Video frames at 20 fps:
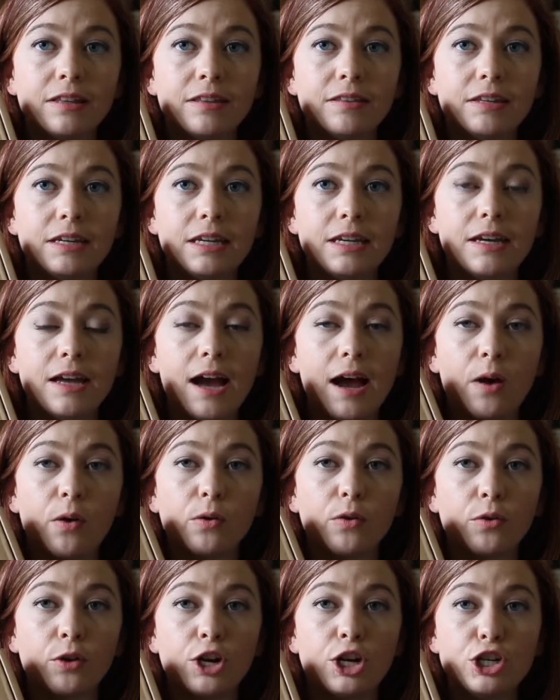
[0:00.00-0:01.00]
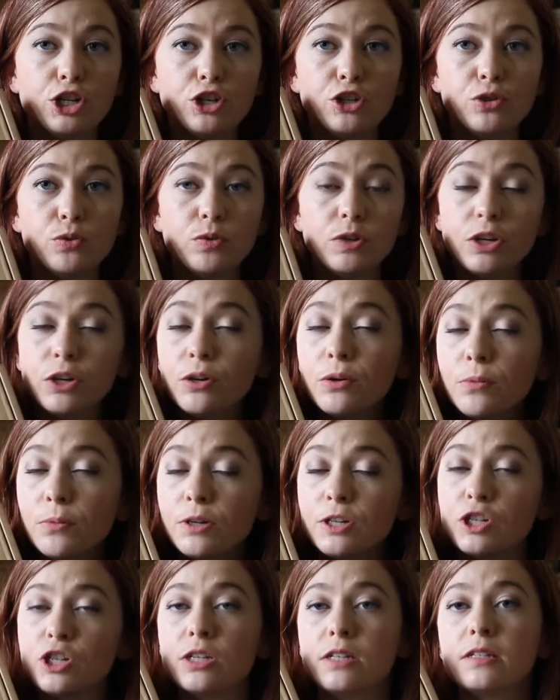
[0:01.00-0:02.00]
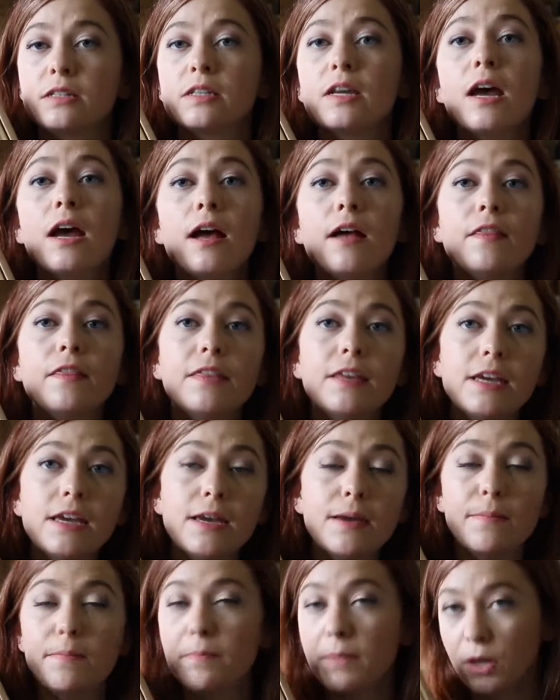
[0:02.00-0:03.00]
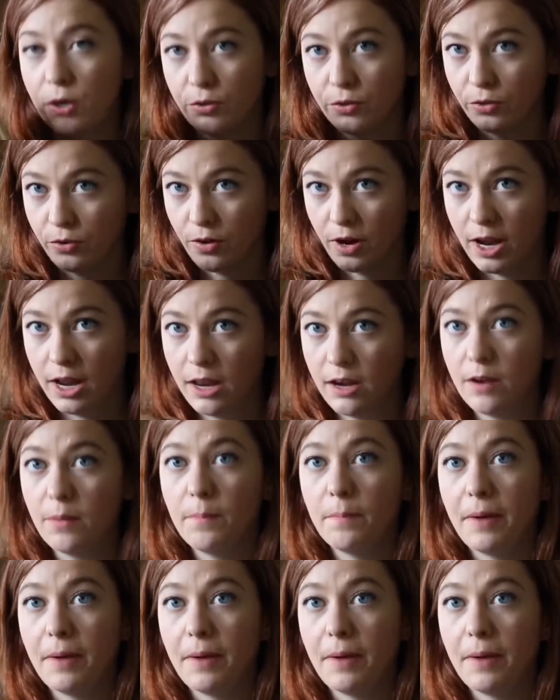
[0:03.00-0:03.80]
the Owlcrate Junior, which is the middle grade